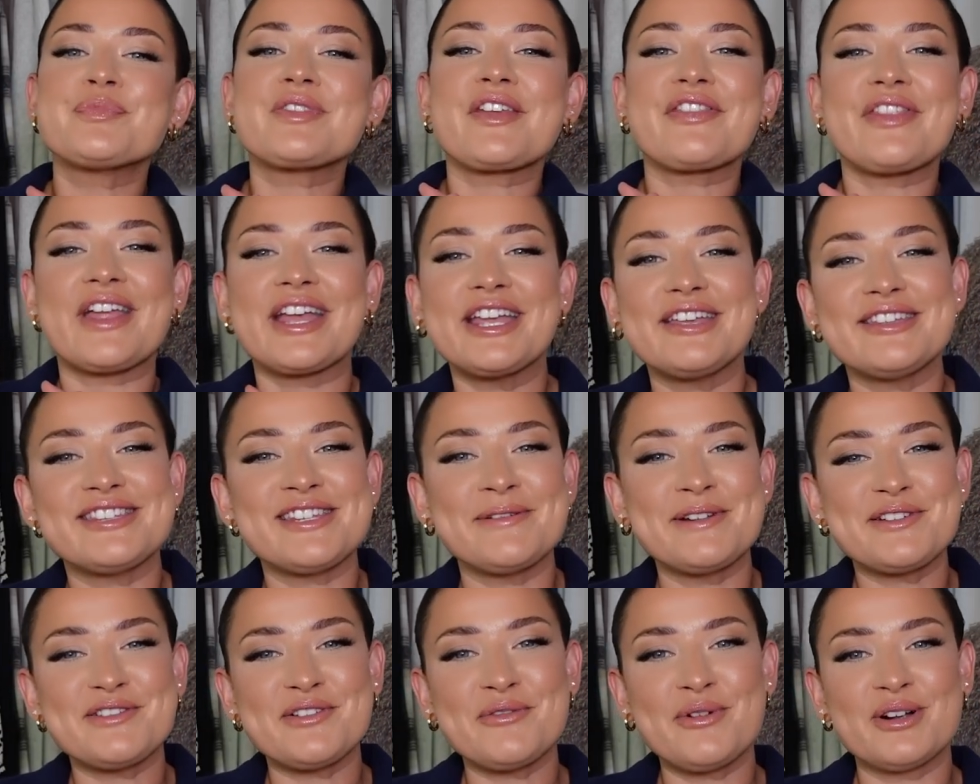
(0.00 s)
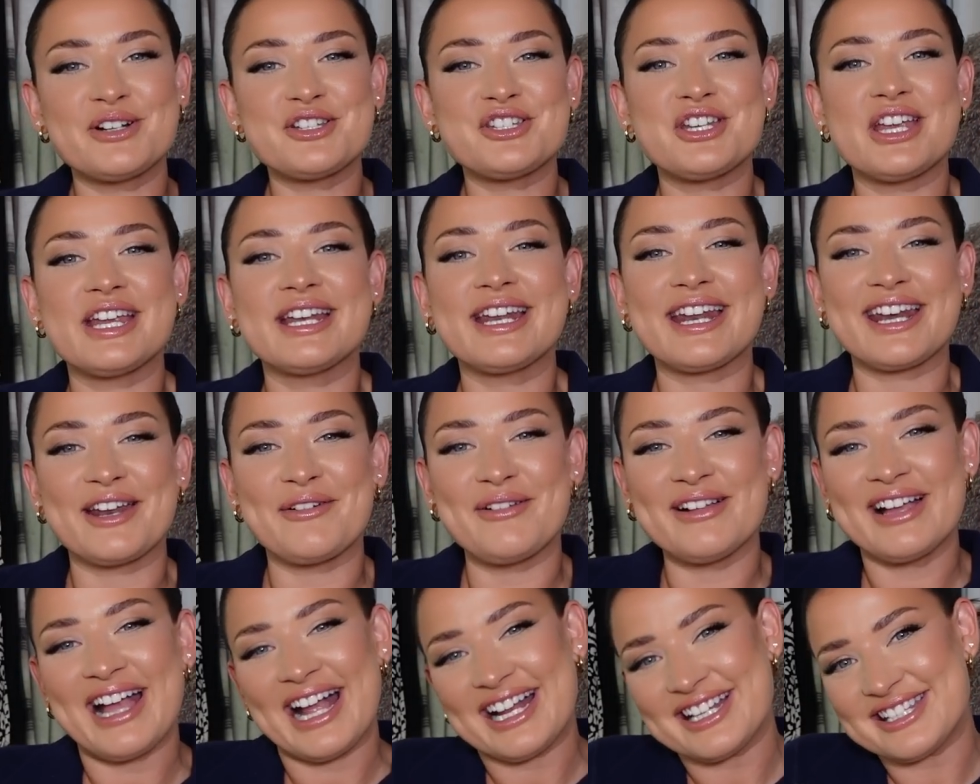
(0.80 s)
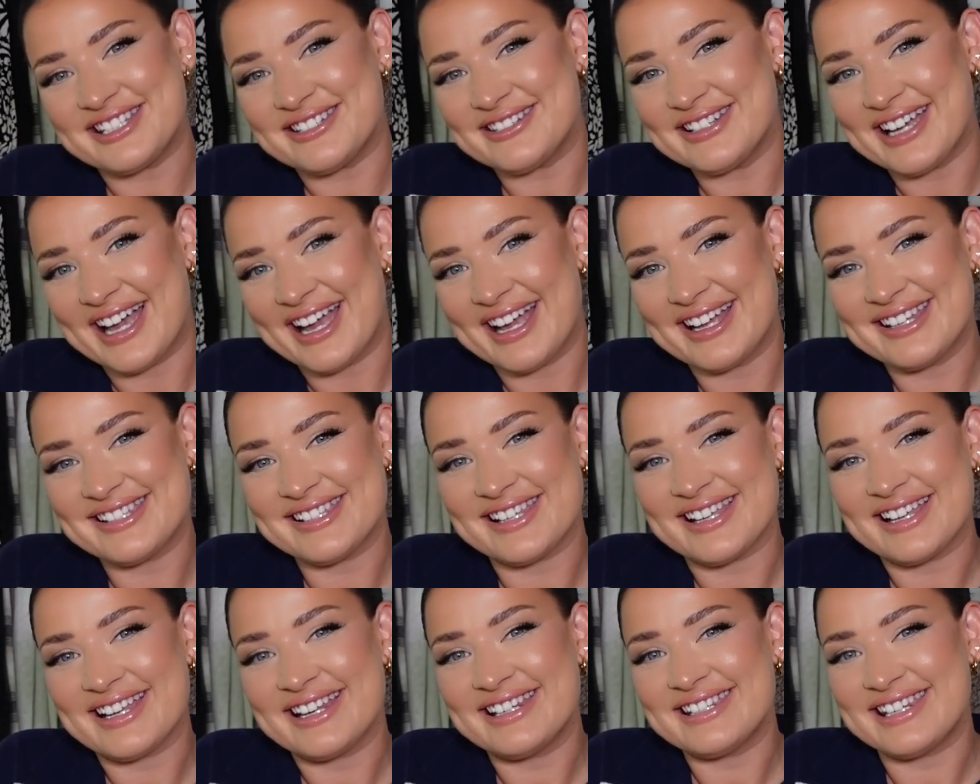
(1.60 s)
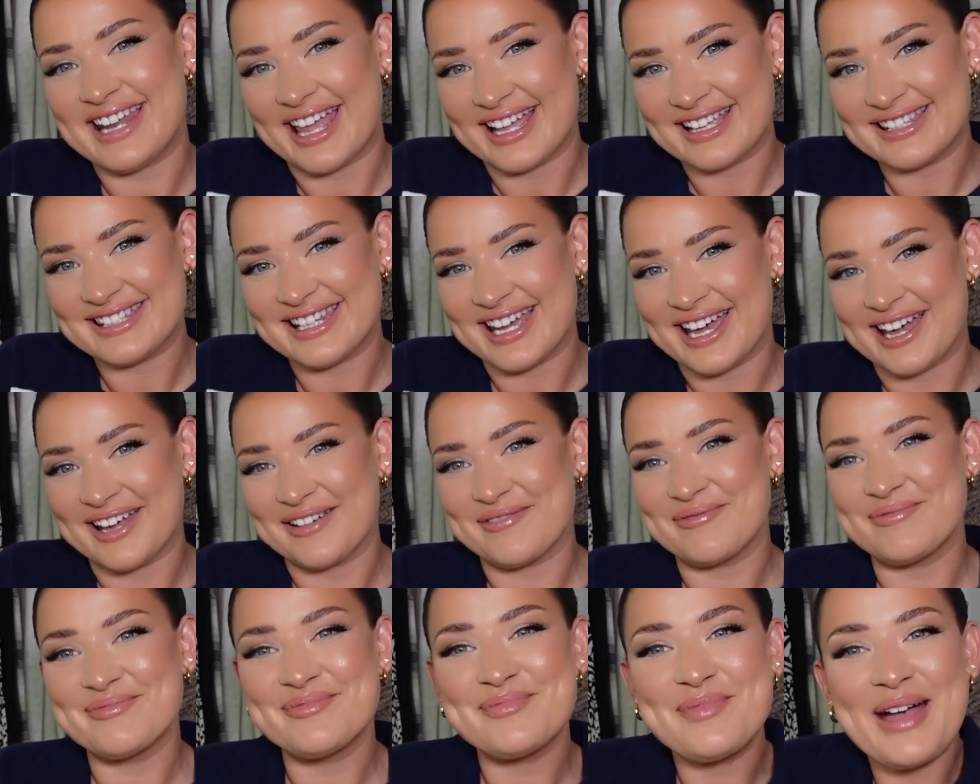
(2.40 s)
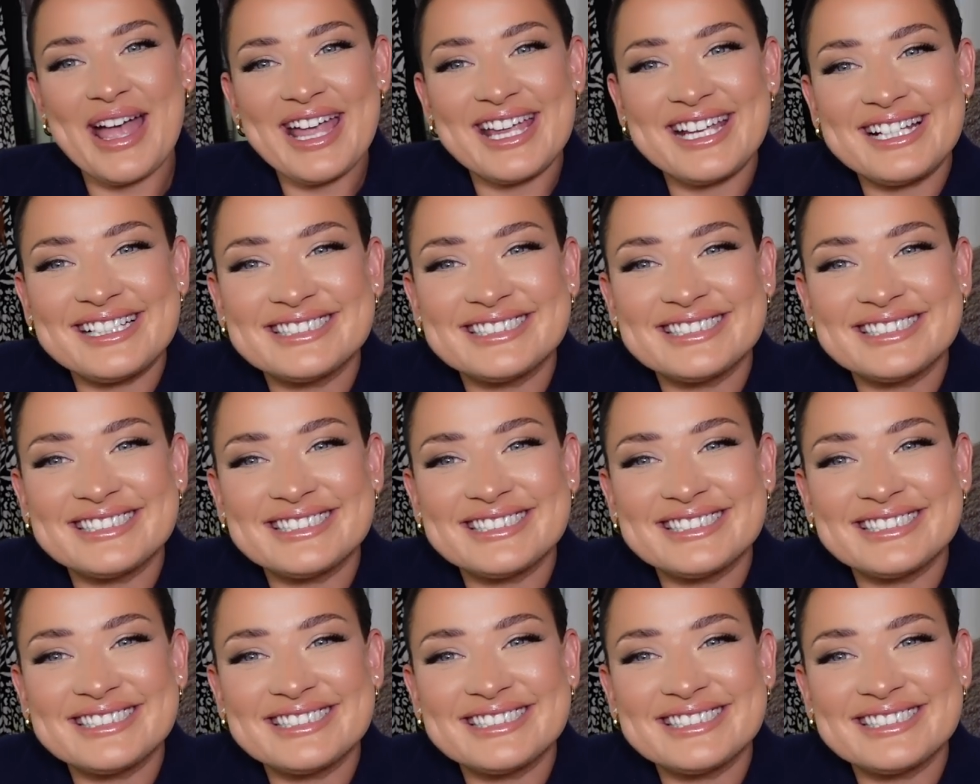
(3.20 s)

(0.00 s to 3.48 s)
Thank you so much for watching, and I will catch you guys next time. Bye!